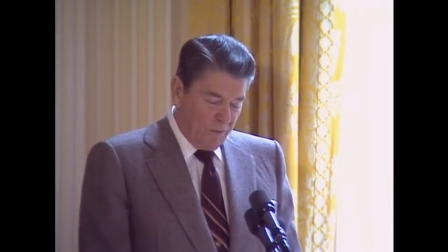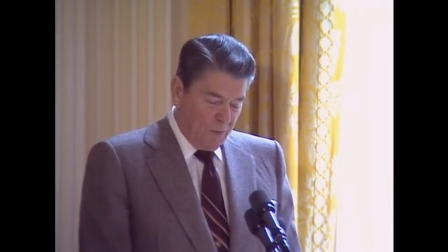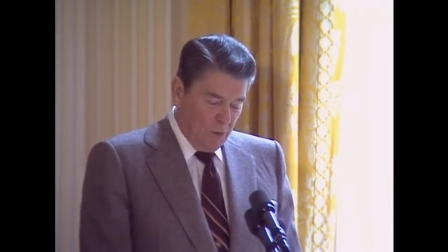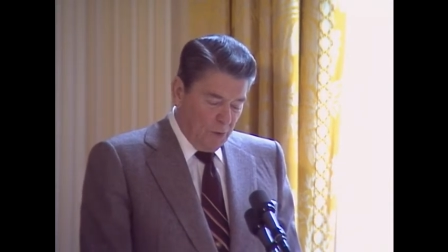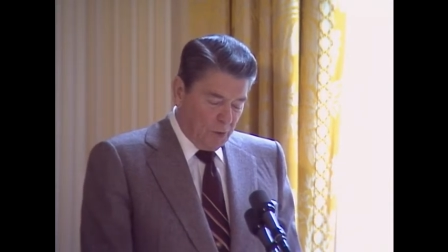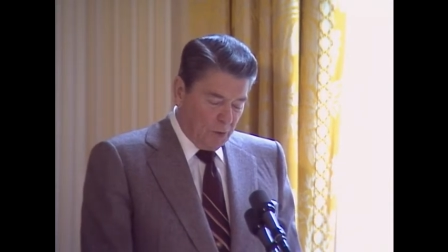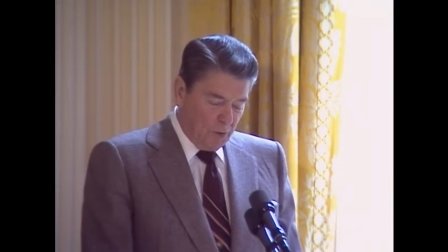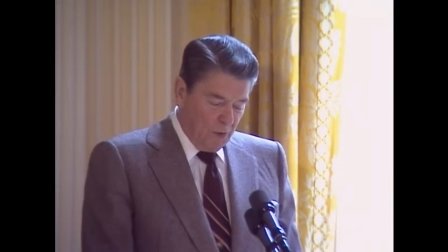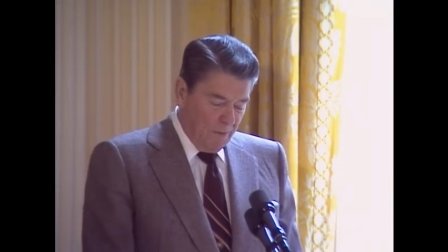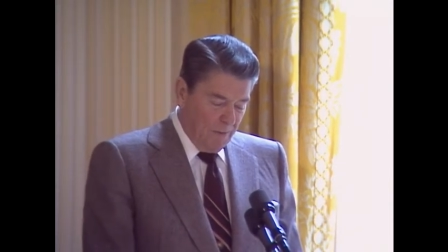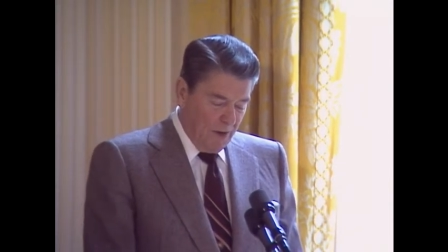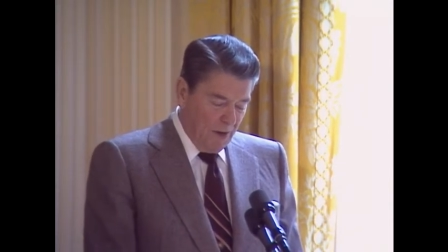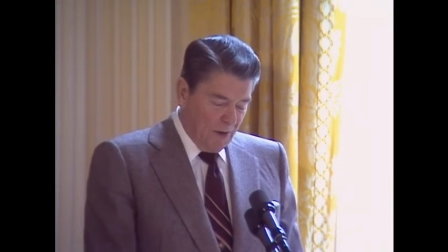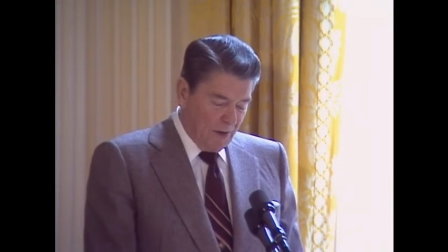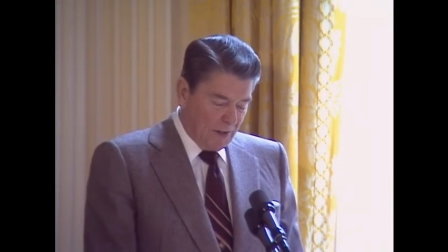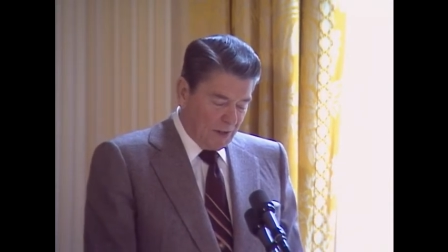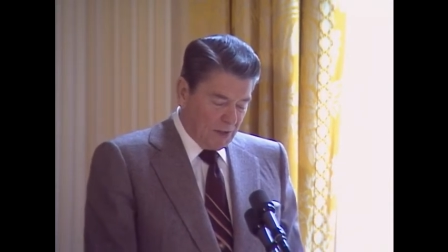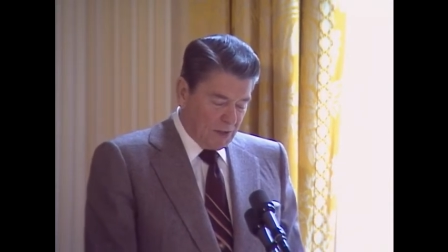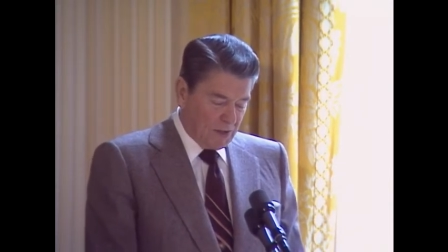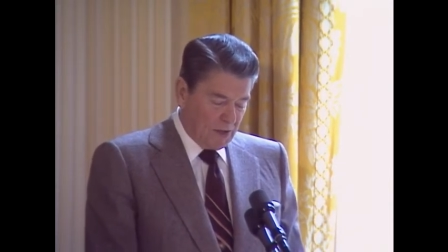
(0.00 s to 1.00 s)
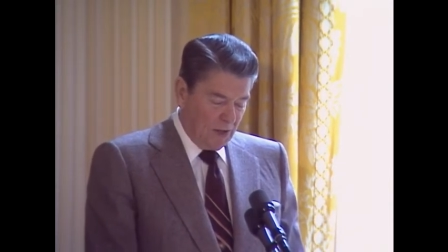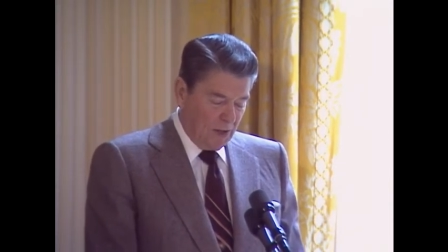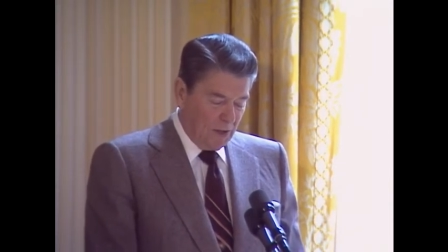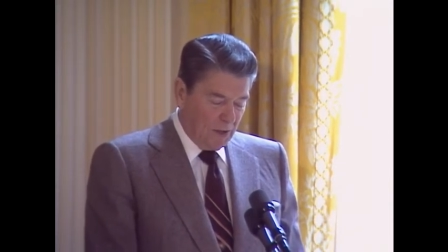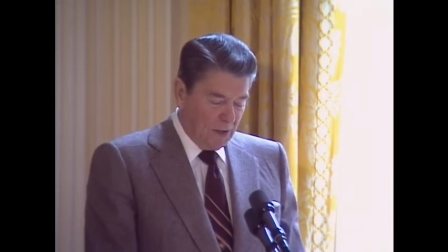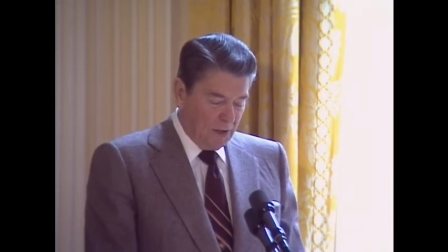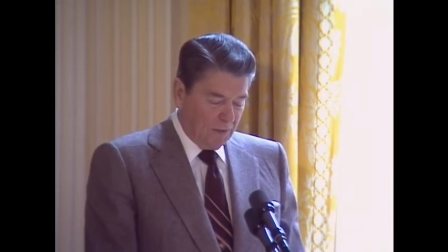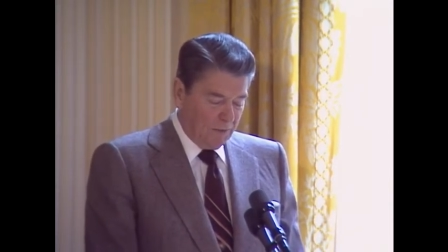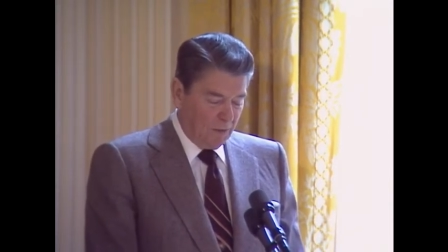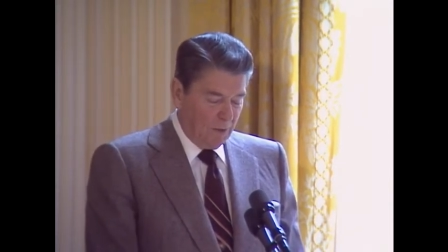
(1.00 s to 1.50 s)
future Americans to
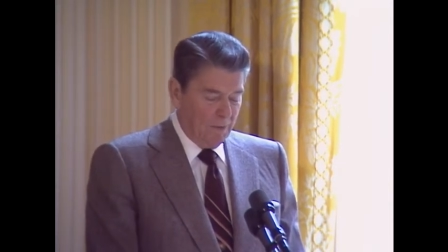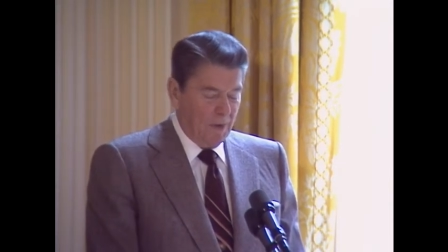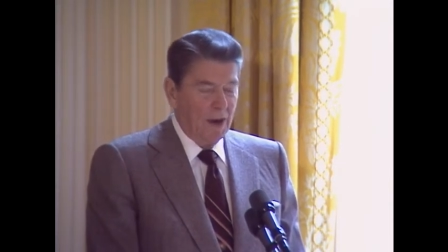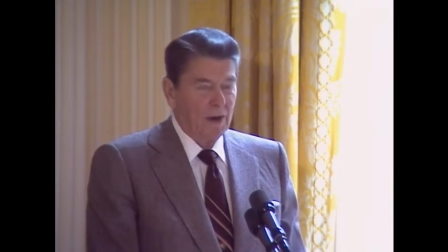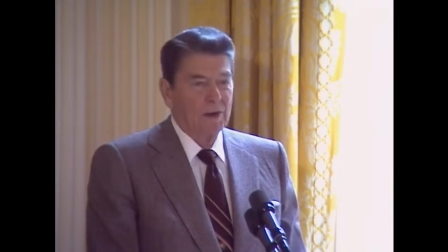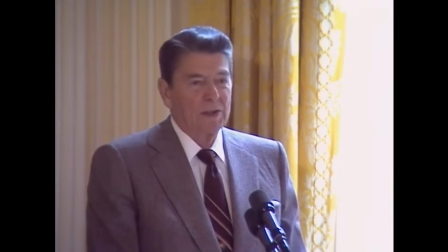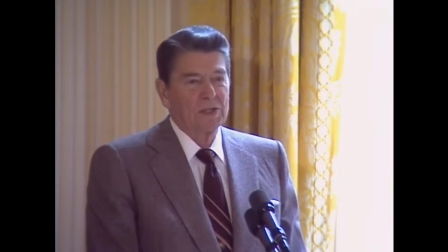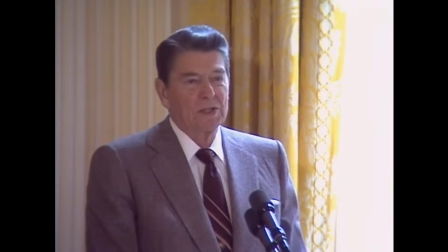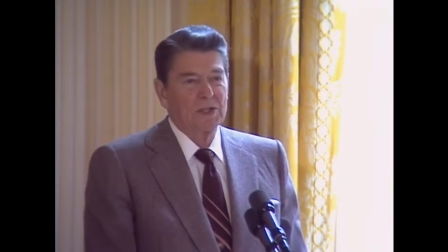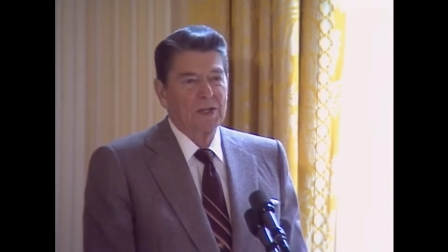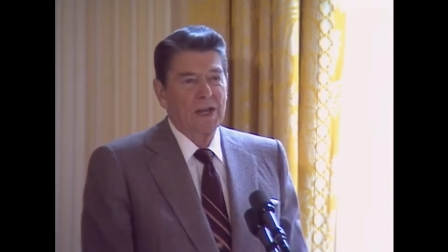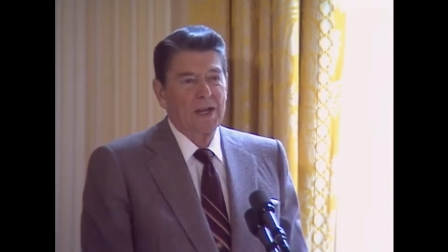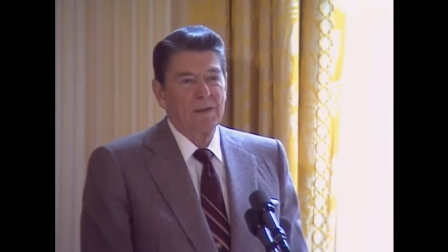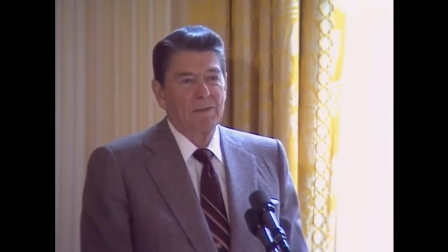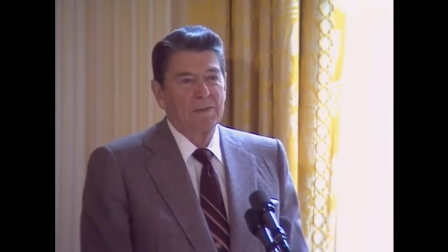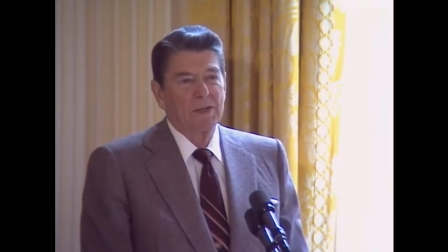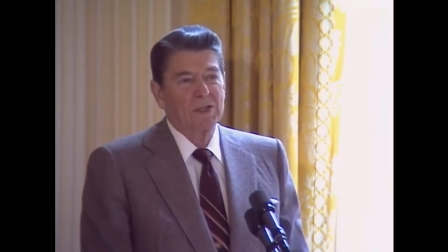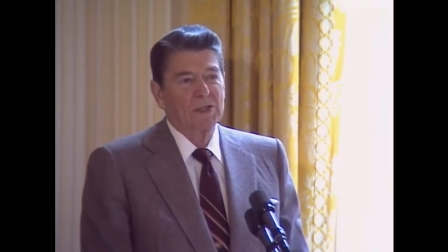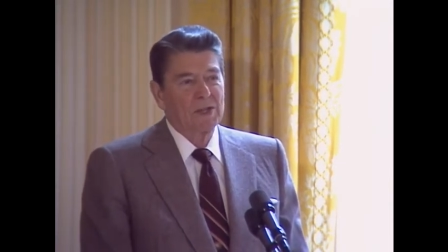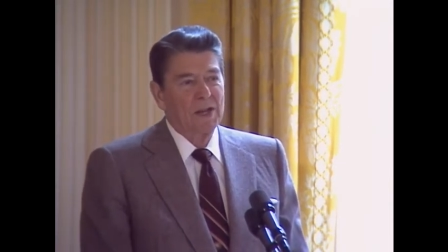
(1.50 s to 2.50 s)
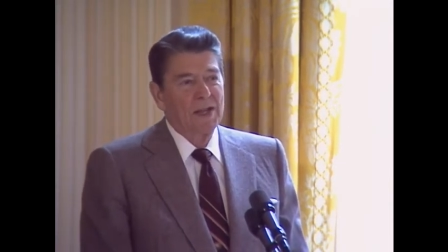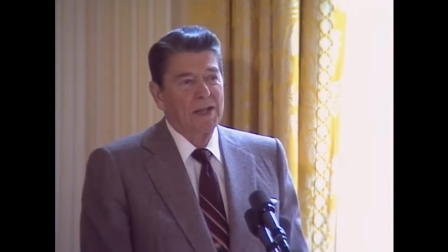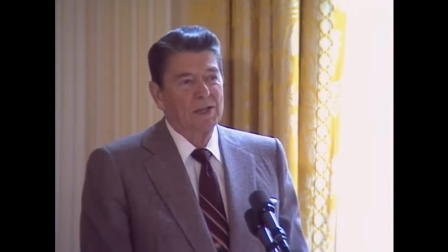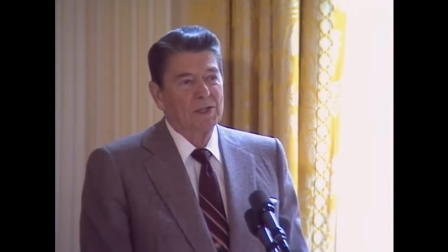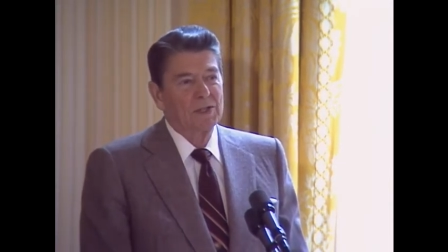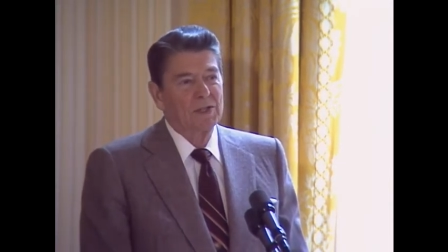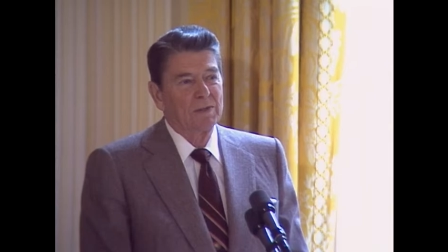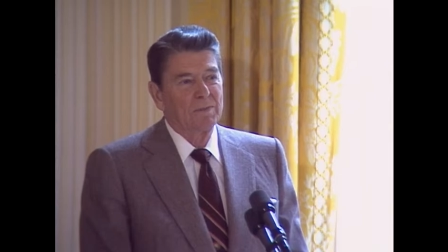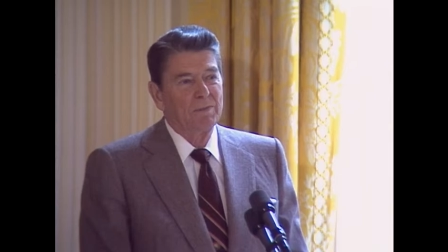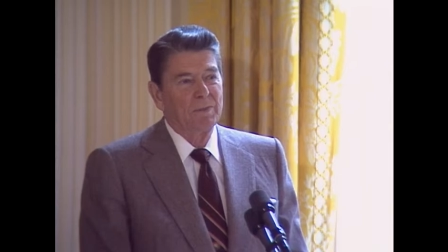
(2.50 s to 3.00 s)
learn from our
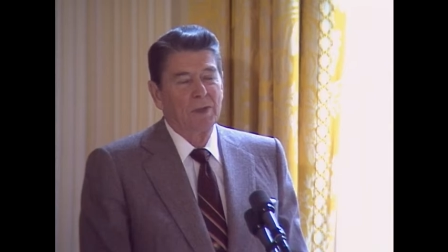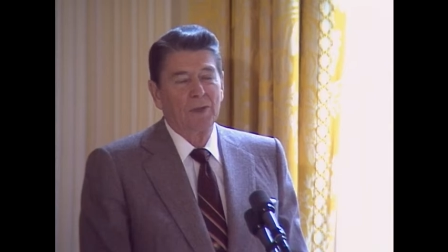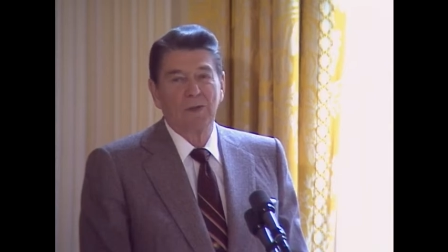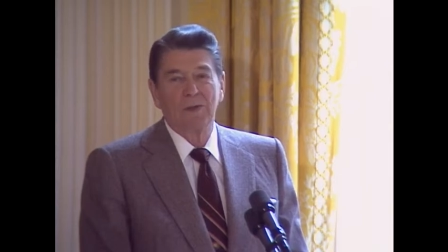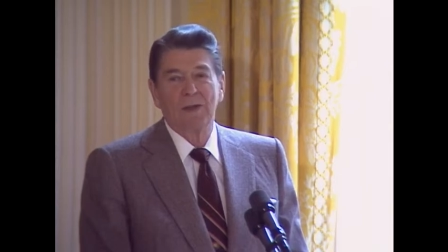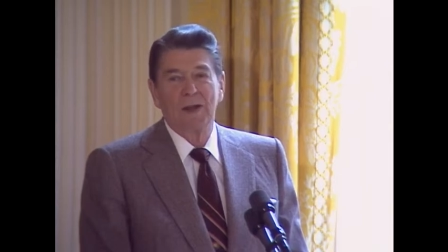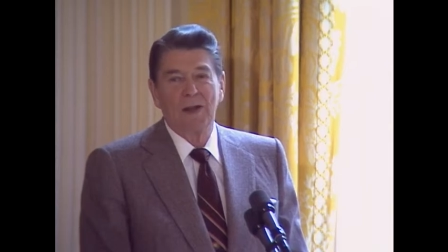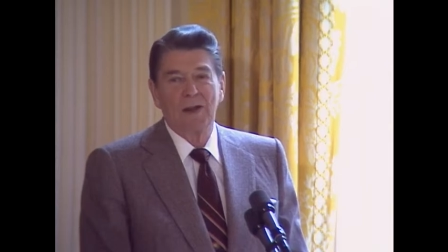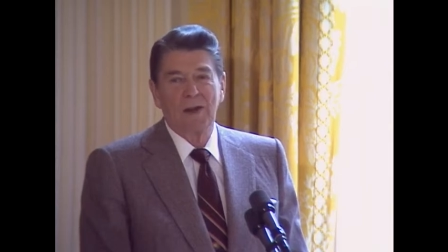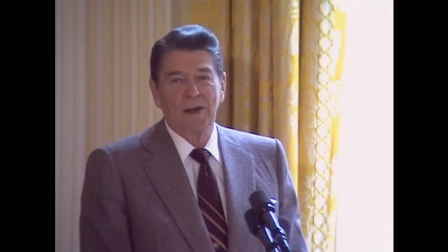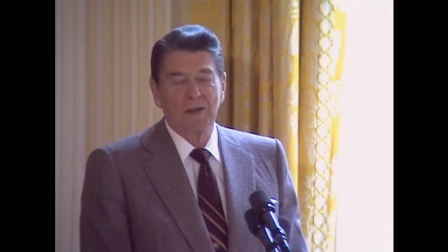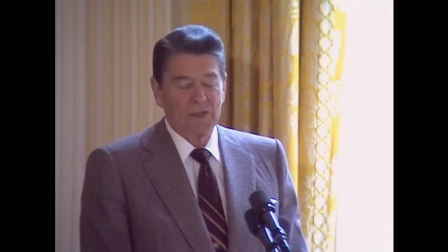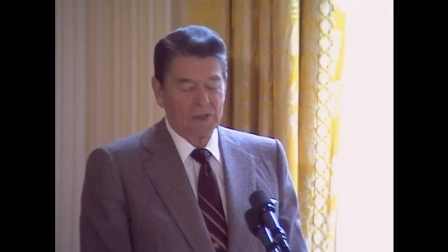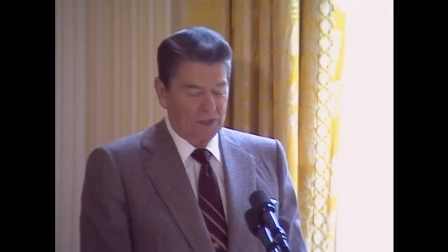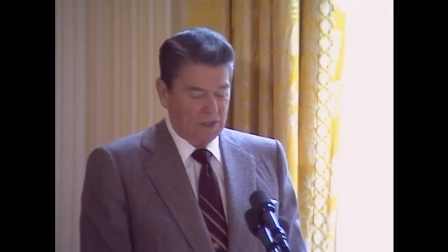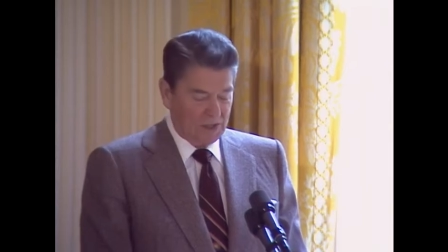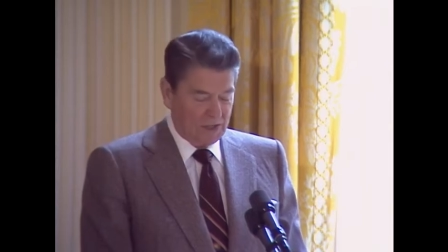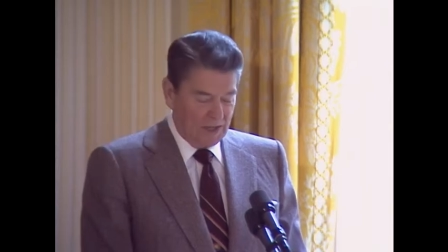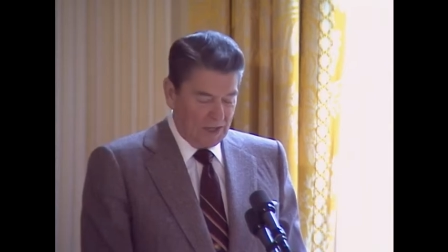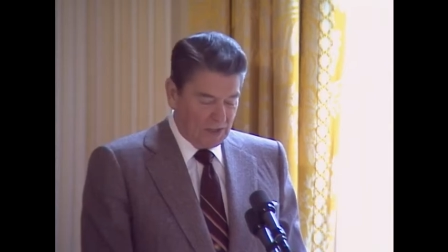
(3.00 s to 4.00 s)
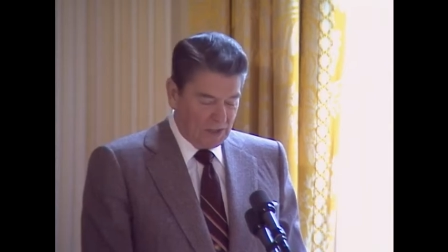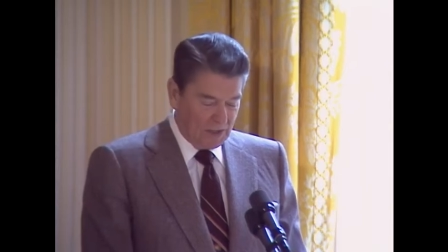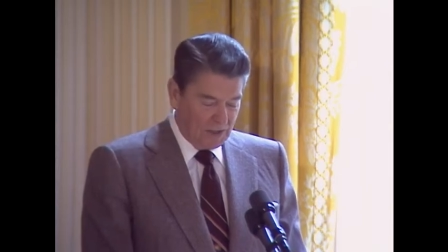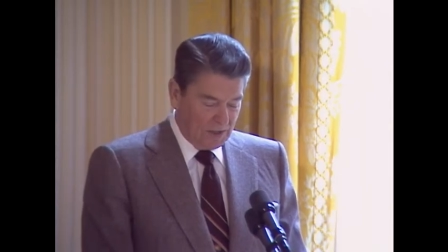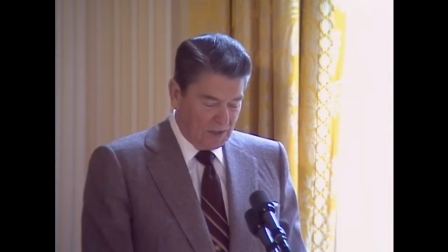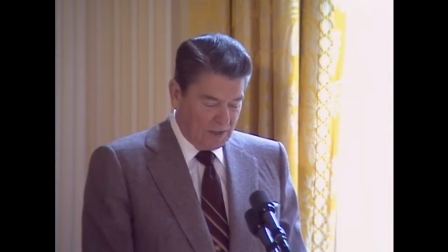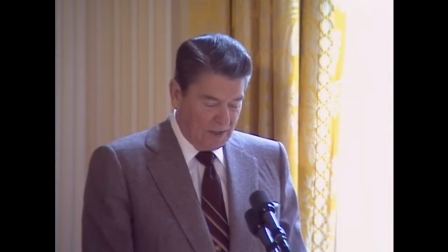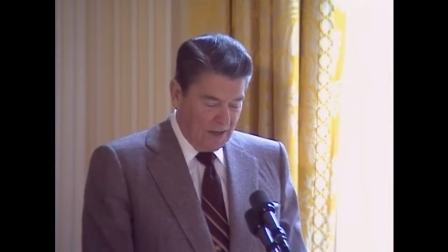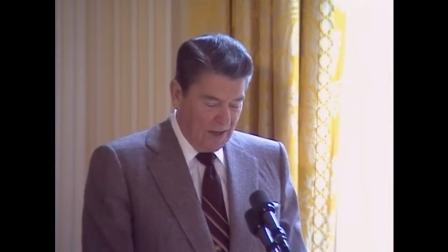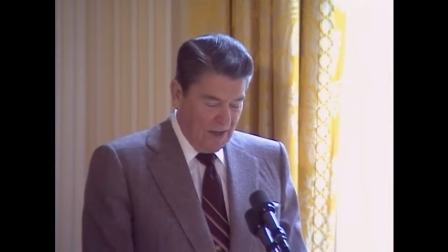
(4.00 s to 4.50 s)
mistakes and build on our
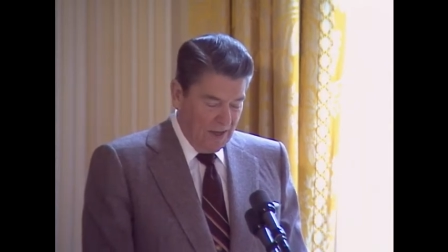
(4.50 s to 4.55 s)
successes.